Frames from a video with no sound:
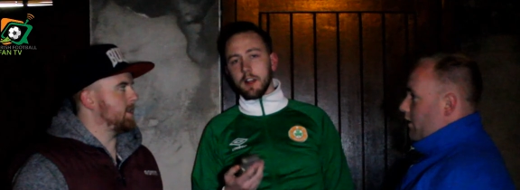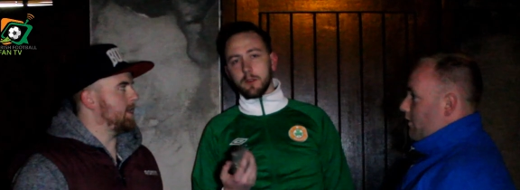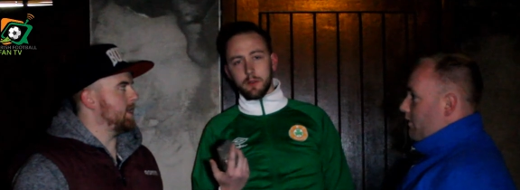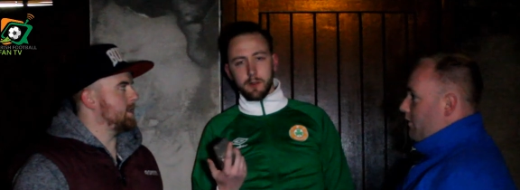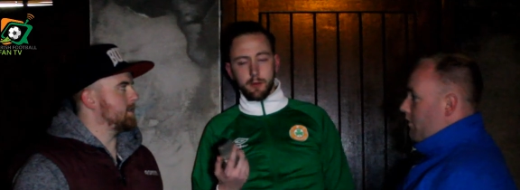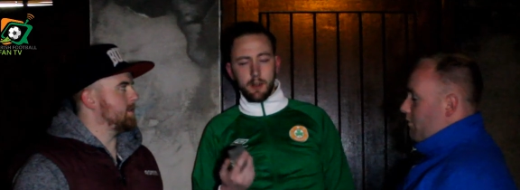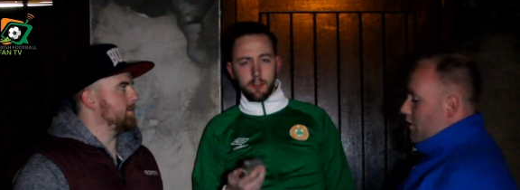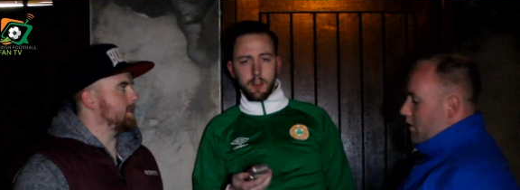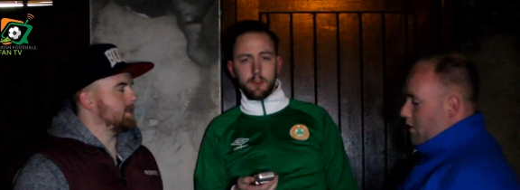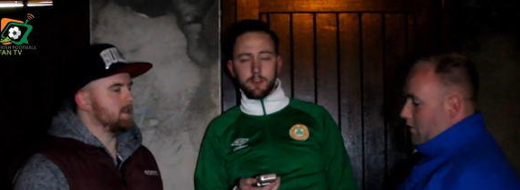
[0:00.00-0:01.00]
Speaker 1: lads were in the
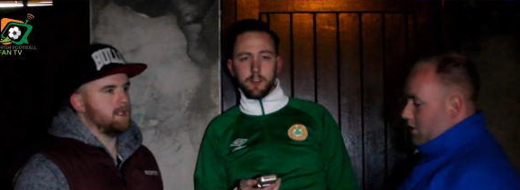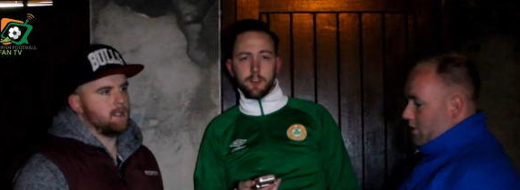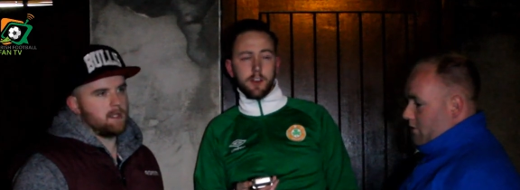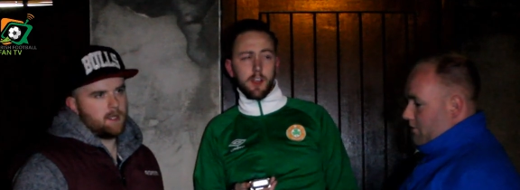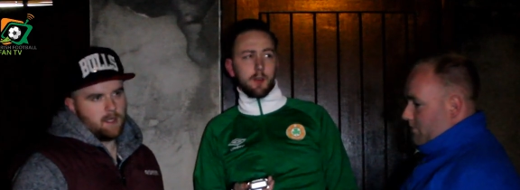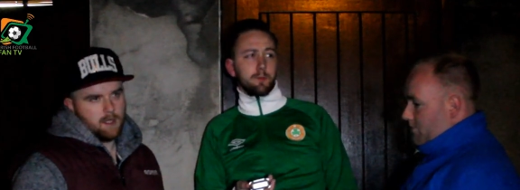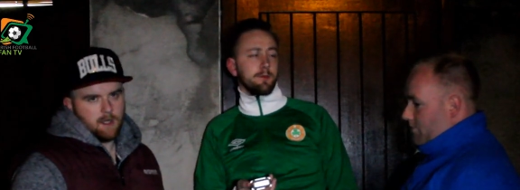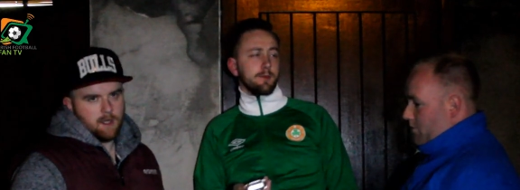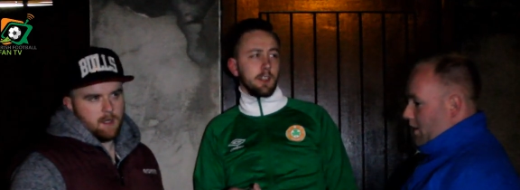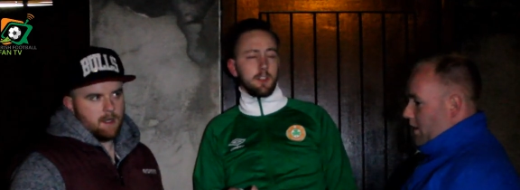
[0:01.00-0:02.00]
press conference signed. for the game.
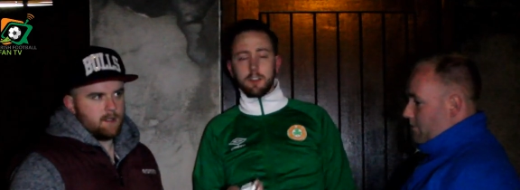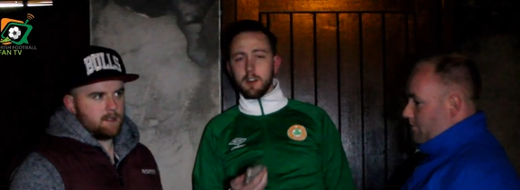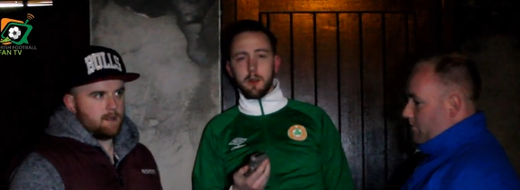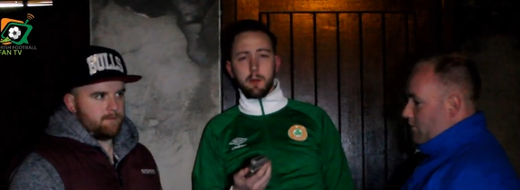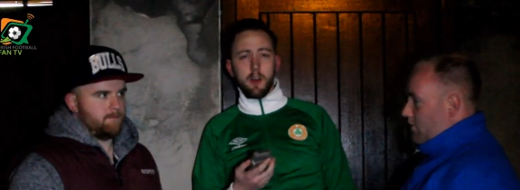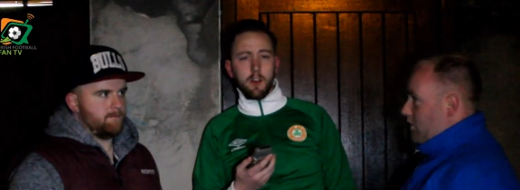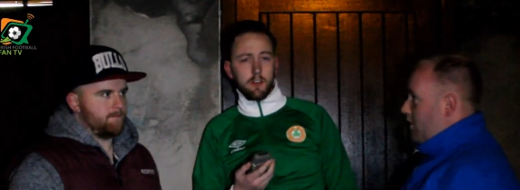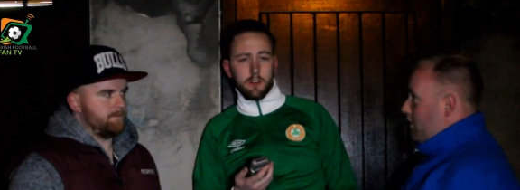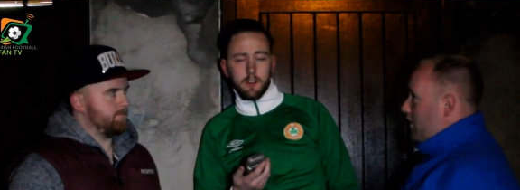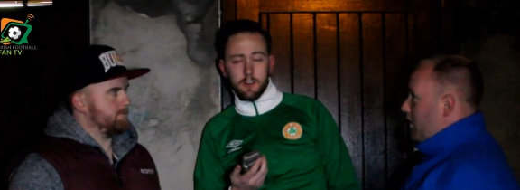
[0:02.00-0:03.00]
Yeah. Sorry, I'm not.